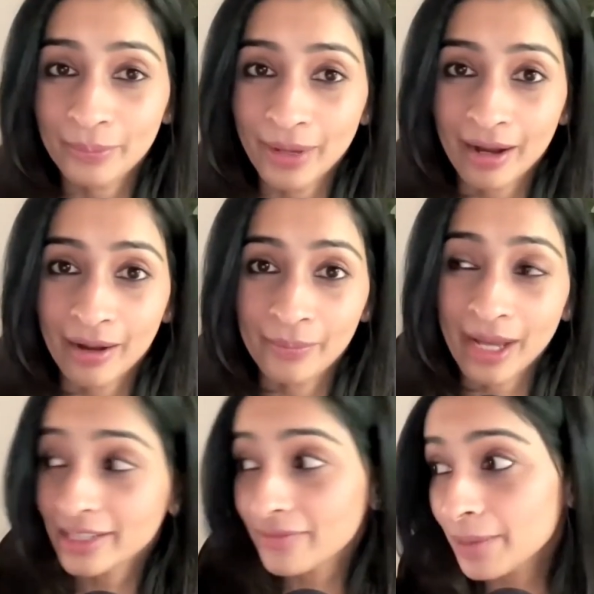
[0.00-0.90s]

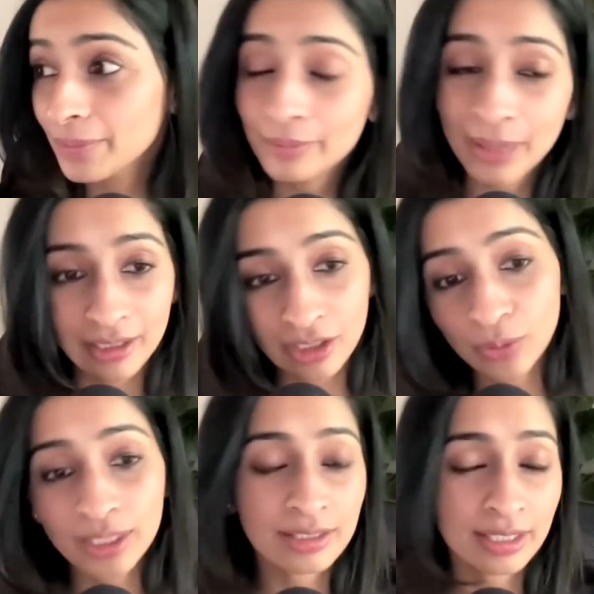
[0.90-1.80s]
and developing better
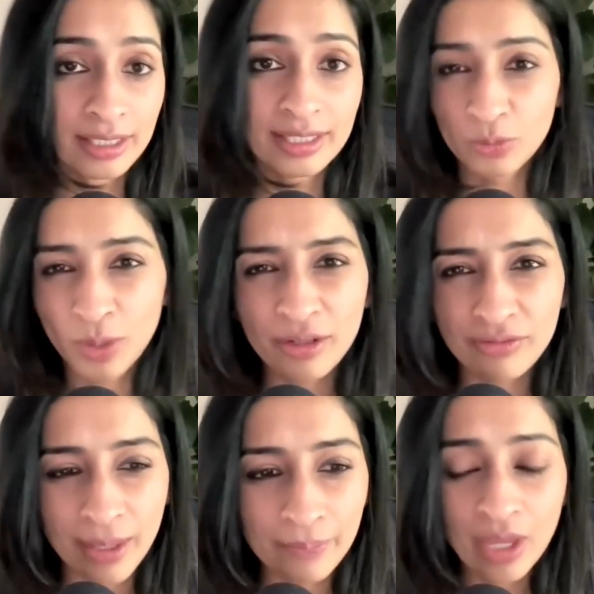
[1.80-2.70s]
queuing skills is one
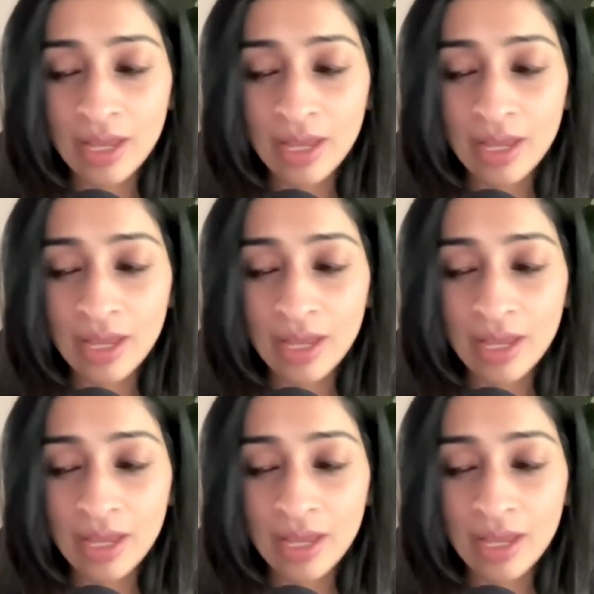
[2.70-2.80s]
of them.